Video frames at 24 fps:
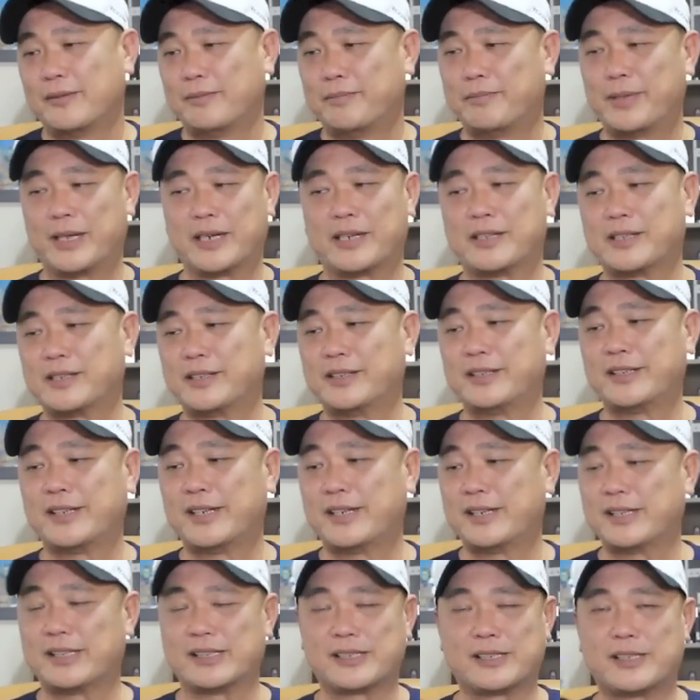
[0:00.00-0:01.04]
But other than
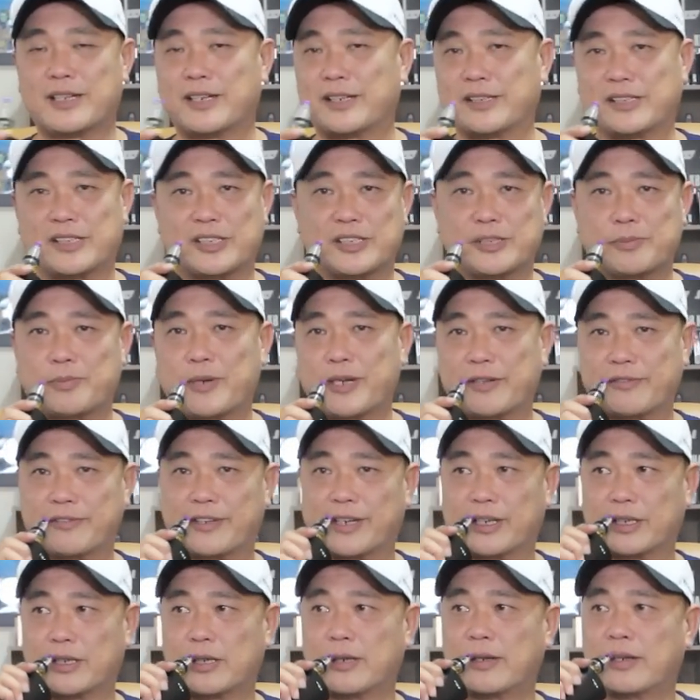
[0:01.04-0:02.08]
that, it's nice, it's
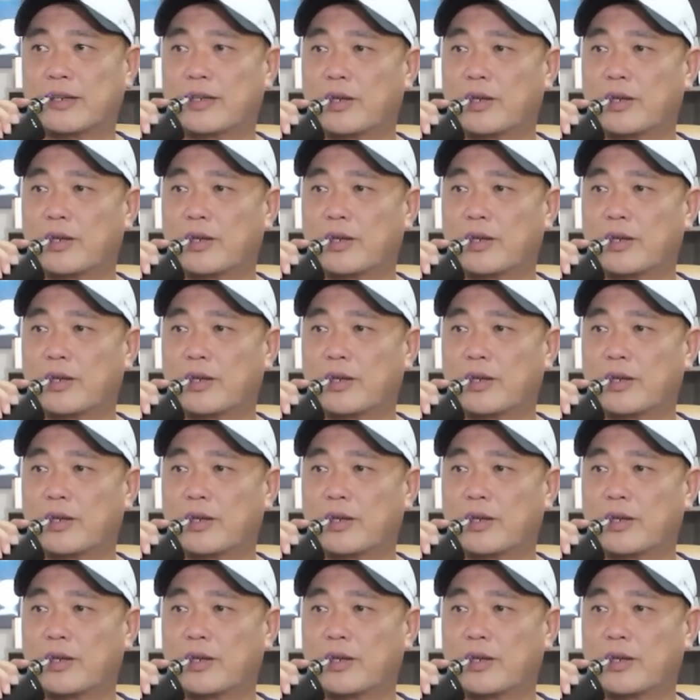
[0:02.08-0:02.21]
perfect.